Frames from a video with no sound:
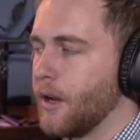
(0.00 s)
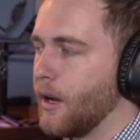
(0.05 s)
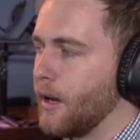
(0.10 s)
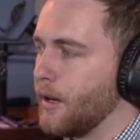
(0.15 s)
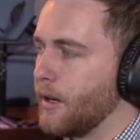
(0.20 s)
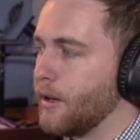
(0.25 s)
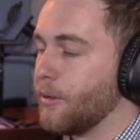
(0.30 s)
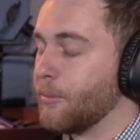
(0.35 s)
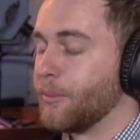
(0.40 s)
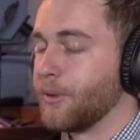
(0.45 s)

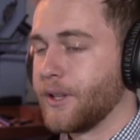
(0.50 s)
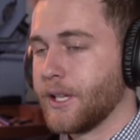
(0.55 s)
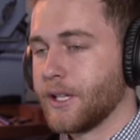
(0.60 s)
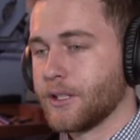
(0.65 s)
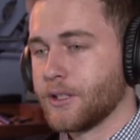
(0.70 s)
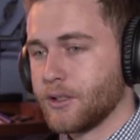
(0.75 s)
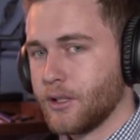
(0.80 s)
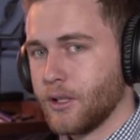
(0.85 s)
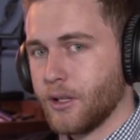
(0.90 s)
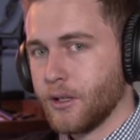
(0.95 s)
but
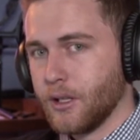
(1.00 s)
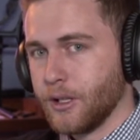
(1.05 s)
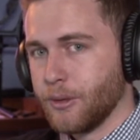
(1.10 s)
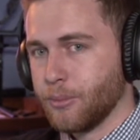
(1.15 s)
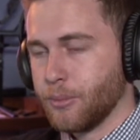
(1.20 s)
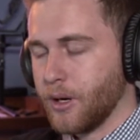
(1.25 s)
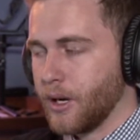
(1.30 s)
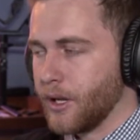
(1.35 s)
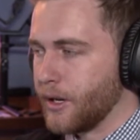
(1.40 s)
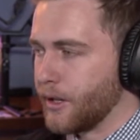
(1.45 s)
that's totally
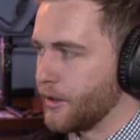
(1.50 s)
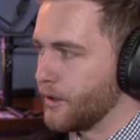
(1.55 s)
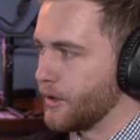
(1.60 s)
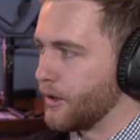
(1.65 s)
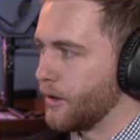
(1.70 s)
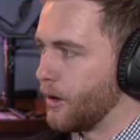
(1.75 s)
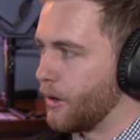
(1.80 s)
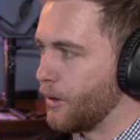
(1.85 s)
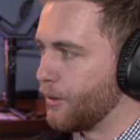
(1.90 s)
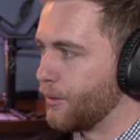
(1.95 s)
part of
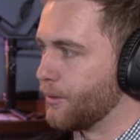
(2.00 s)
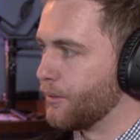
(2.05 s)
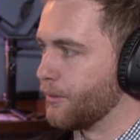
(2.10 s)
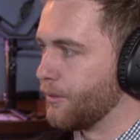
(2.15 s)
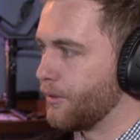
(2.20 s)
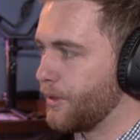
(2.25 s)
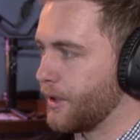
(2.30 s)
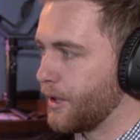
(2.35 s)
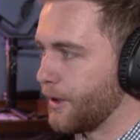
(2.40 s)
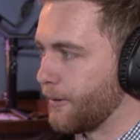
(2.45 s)
the whole
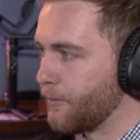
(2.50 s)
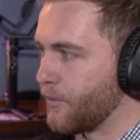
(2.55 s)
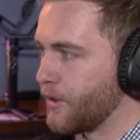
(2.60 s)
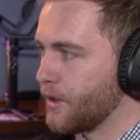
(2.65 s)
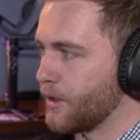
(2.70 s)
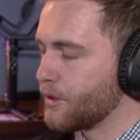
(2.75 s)
thing.